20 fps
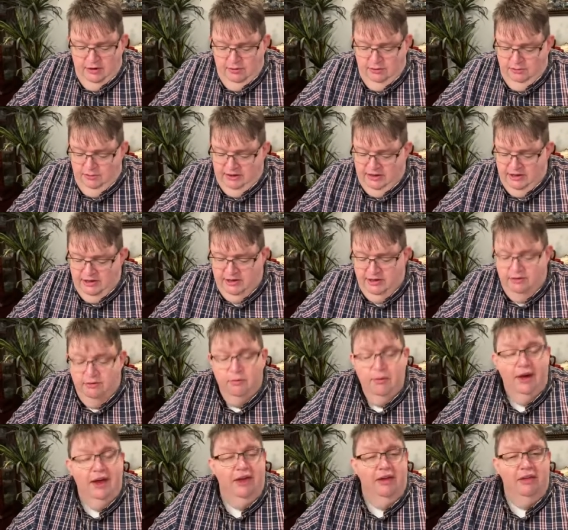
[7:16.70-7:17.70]
We can do
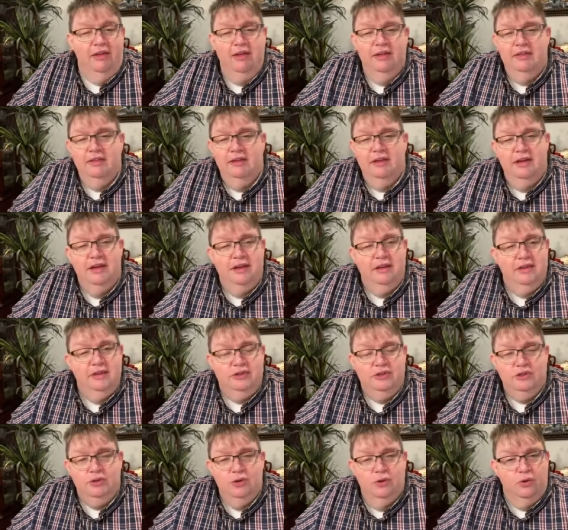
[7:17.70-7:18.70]
well in the, in the
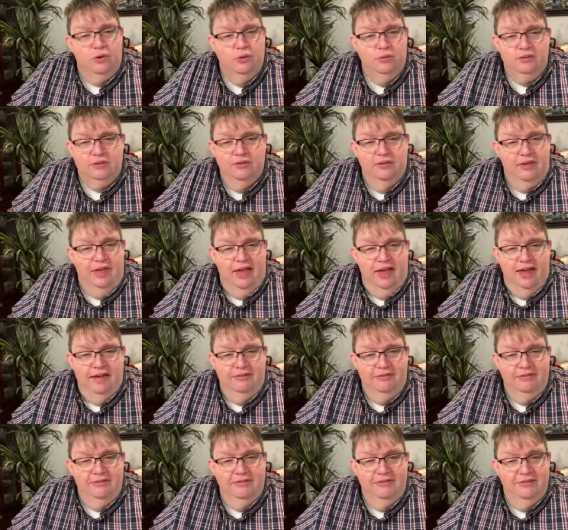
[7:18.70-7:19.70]
storms of
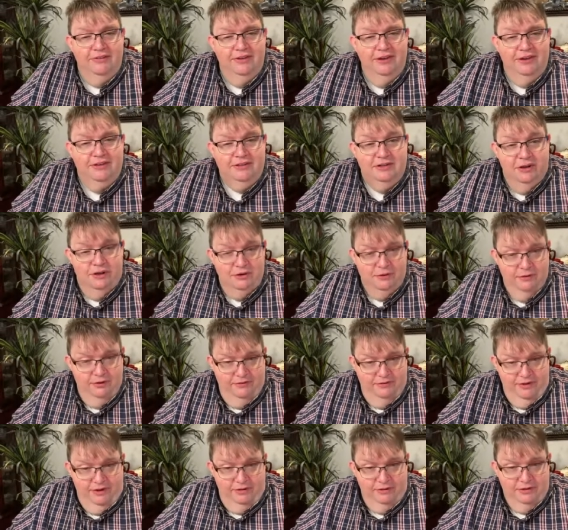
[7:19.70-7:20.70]
life as long as we
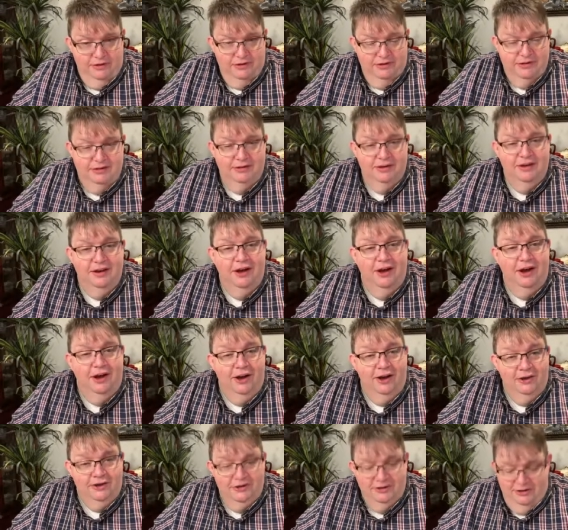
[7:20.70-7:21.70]
focus
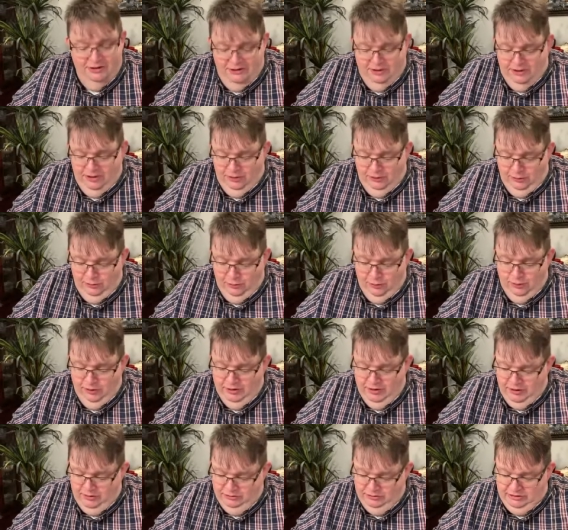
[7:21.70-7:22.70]
on the Lord,
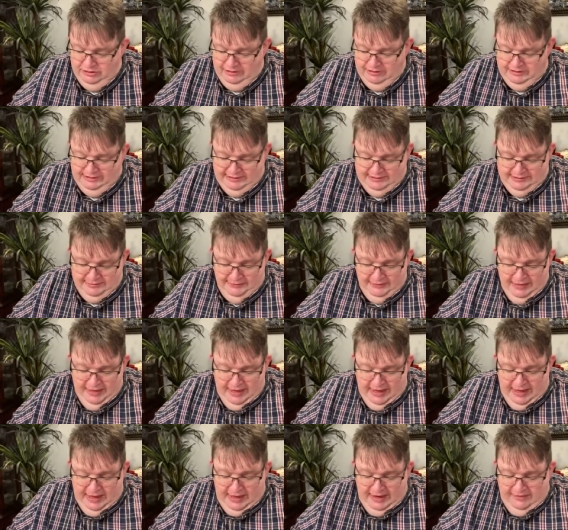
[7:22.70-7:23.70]
on Jesus.
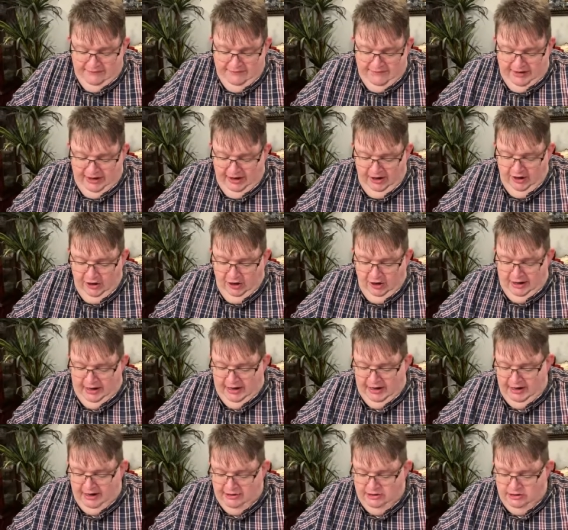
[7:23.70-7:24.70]
Fear
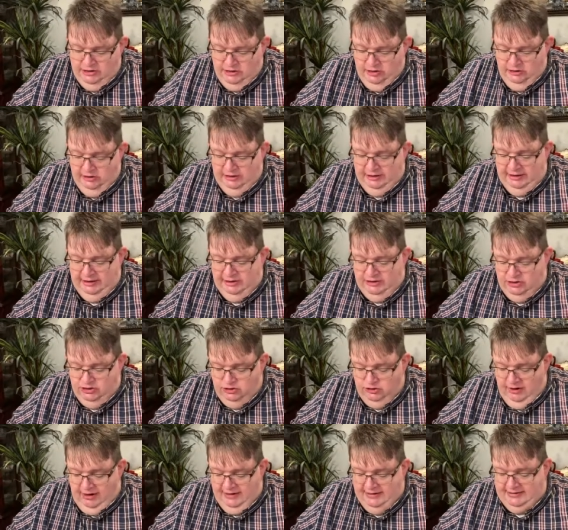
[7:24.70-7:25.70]
and uncertainty
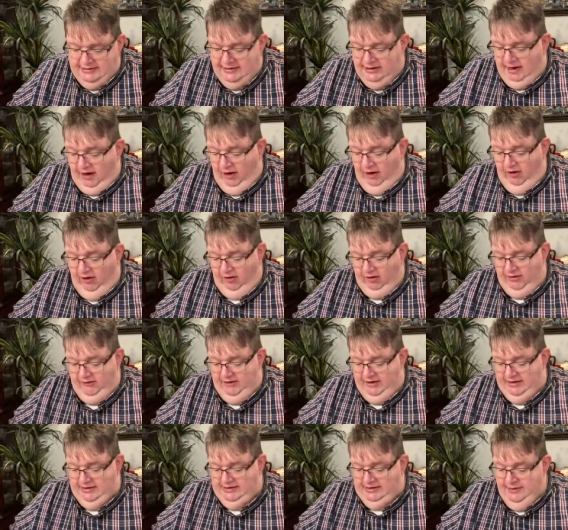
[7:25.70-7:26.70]
strikes at all of
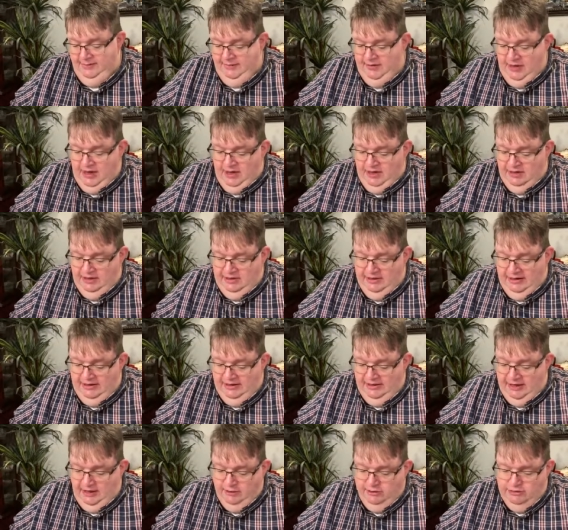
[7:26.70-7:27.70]
us.
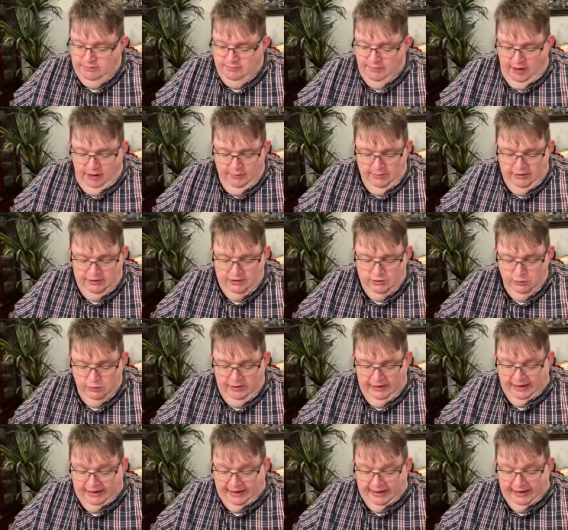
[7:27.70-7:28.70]
In those moments,
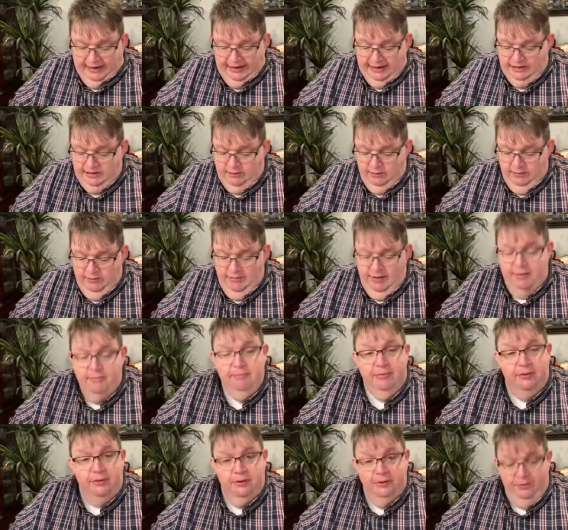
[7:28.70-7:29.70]
we need to
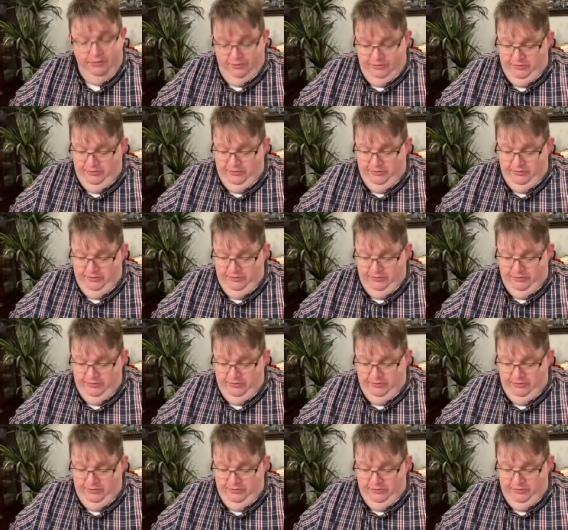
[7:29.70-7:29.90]
remember